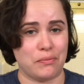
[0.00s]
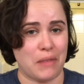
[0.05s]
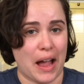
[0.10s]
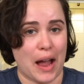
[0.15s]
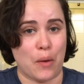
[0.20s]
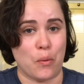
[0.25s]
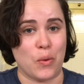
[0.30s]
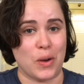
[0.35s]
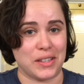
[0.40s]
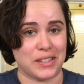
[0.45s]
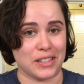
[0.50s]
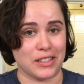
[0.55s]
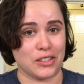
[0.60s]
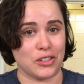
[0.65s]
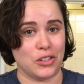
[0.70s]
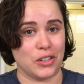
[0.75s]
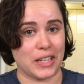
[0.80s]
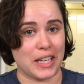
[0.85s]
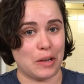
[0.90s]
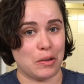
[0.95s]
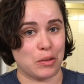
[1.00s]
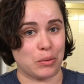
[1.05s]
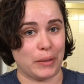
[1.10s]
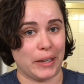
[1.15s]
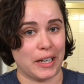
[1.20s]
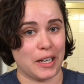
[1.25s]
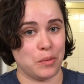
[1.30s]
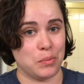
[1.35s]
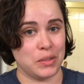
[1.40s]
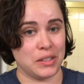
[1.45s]
I wasn't cooking with
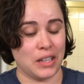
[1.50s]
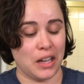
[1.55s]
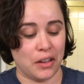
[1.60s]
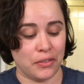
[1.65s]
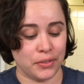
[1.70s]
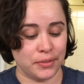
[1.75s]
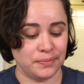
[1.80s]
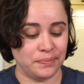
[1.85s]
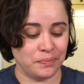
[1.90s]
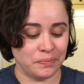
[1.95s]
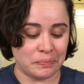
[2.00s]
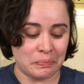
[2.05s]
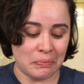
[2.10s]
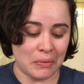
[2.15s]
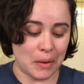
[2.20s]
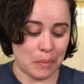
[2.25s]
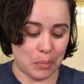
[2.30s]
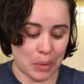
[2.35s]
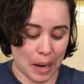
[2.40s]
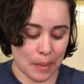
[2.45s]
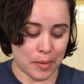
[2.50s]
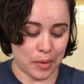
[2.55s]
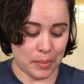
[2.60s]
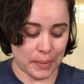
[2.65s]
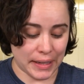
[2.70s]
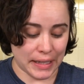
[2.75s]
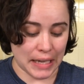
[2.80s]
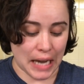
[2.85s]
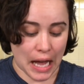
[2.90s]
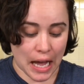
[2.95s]
random stuff?
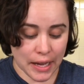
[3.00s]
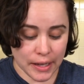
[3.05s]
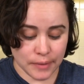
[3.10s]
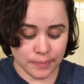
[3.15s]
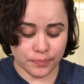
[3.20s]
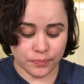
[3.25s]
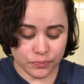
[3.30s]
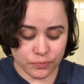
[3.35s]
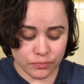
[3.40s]
Probably not.